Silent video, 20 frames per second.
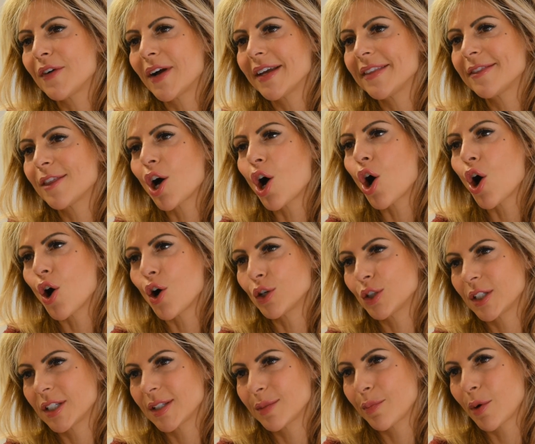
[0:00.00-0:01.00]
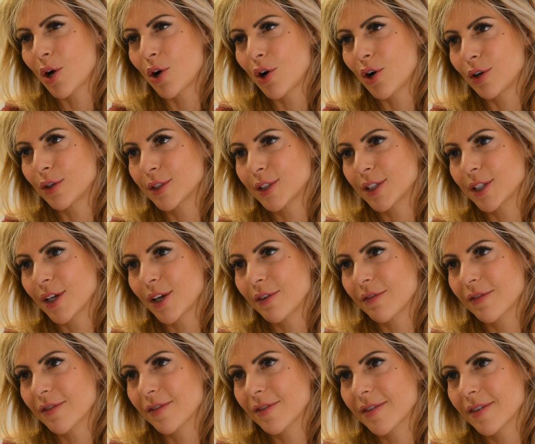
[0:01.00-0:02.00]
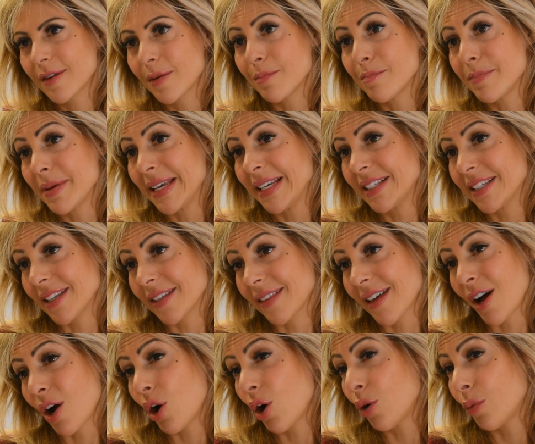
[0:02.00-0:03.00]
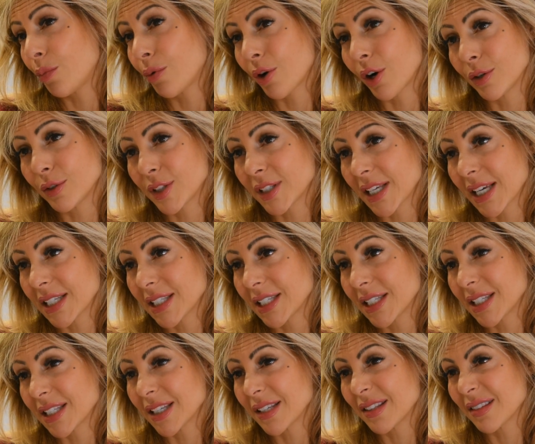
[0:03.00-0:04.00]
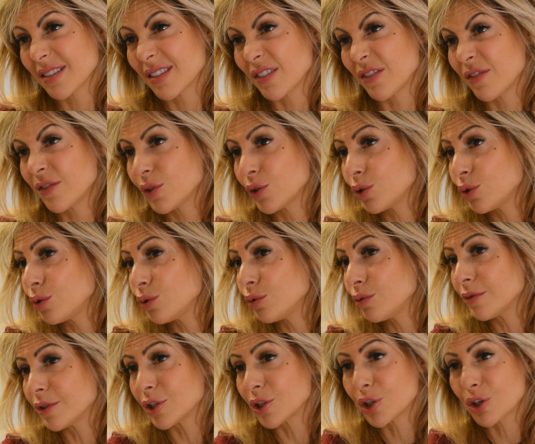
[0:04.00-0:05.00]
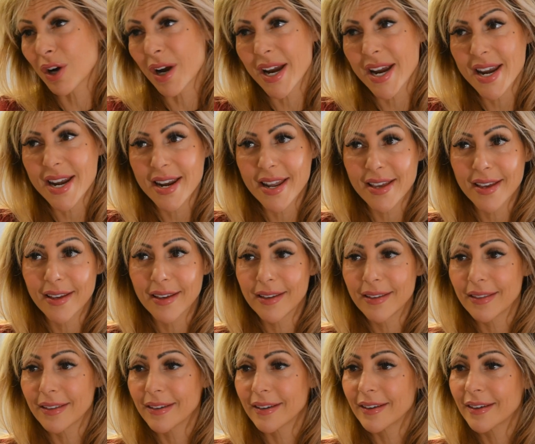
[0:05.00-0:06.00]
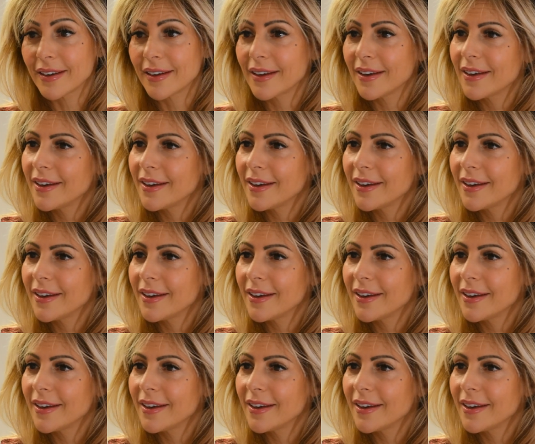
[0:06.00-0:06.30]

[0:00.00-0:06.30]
find the hardest part of competing, that whole process? Is it the food, the training, the...